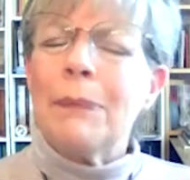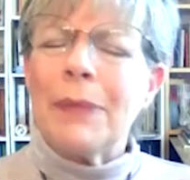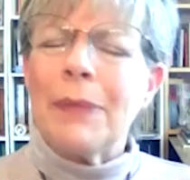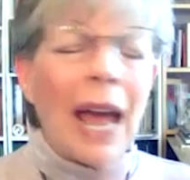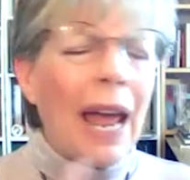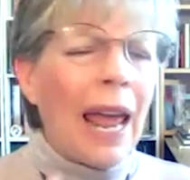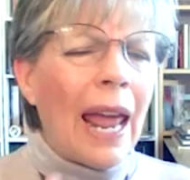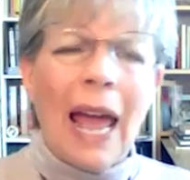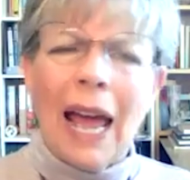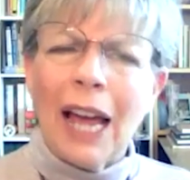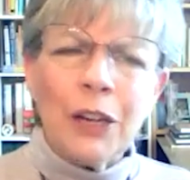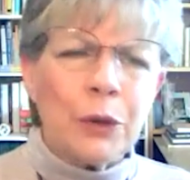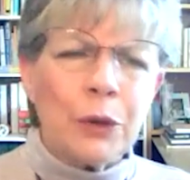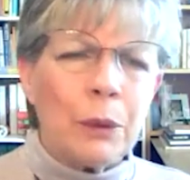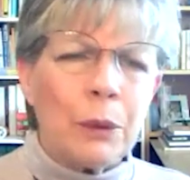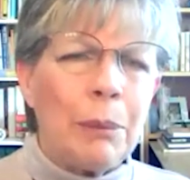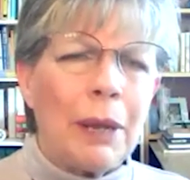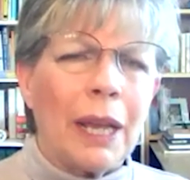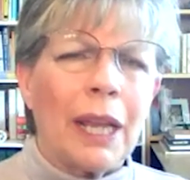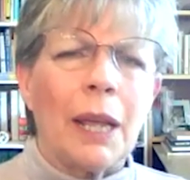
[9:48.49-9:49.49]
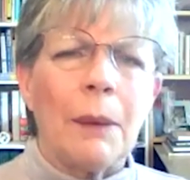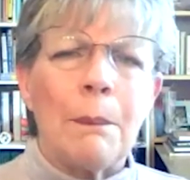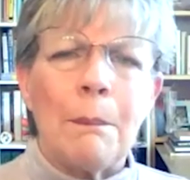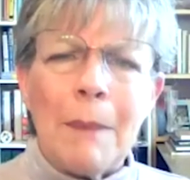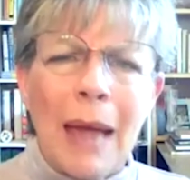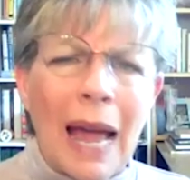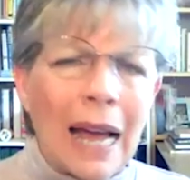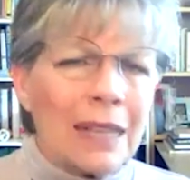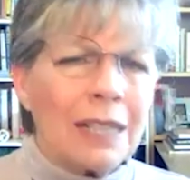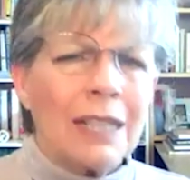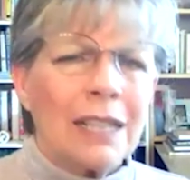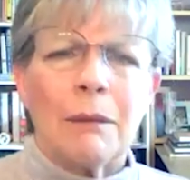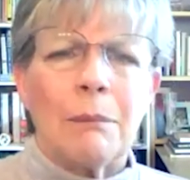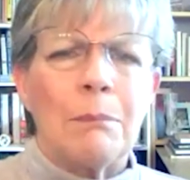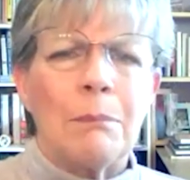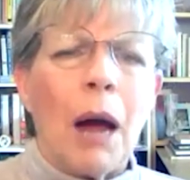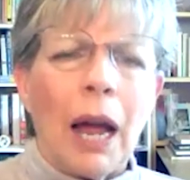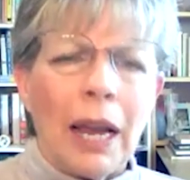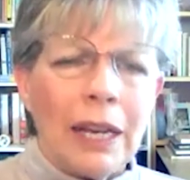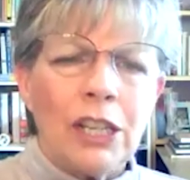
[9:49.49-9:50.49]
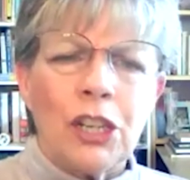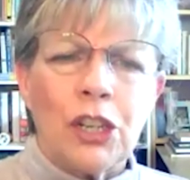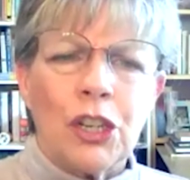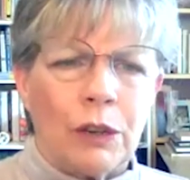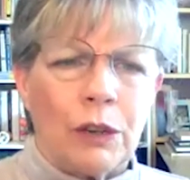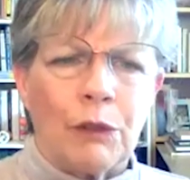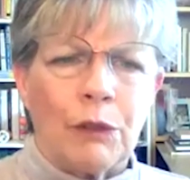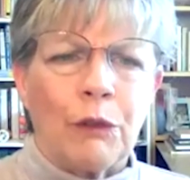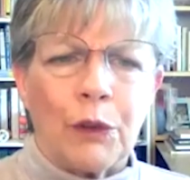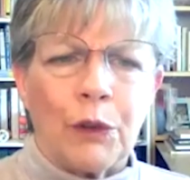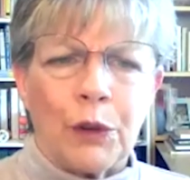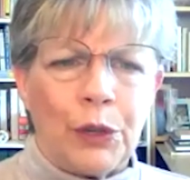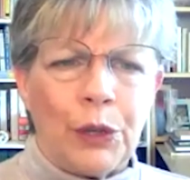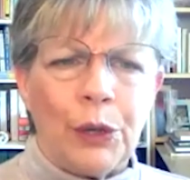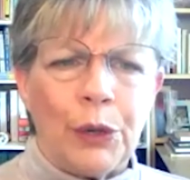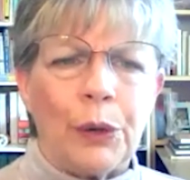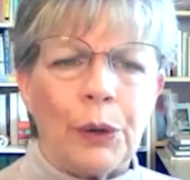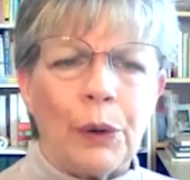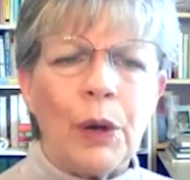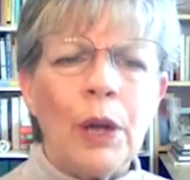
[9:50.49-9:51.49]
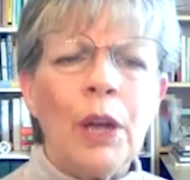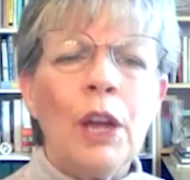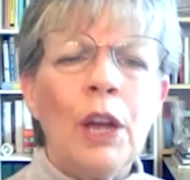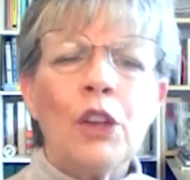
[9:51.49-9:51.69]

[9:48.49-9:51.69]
That had to have been a massive mind shift for you.